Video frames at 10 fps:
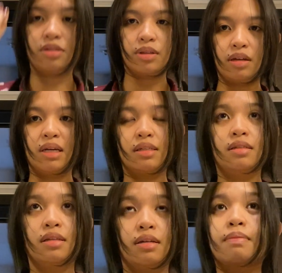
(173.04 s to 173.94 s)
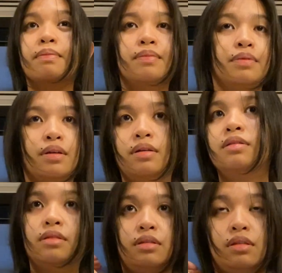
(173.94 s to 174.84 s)
So then again, I'm just
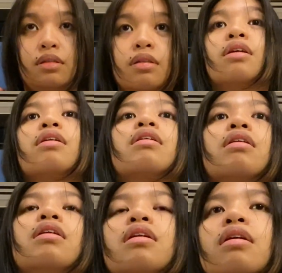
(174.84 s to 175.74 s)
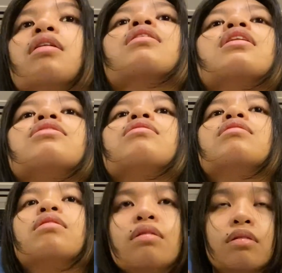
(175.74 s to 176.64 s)
making sure that they
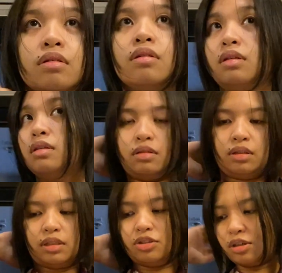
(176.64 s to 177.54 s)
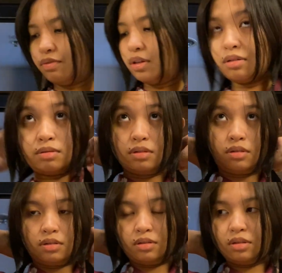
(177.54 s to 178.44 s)
are in the same length, like
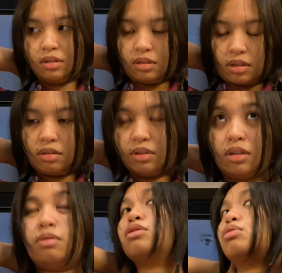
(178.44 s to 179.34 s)
the rubber bands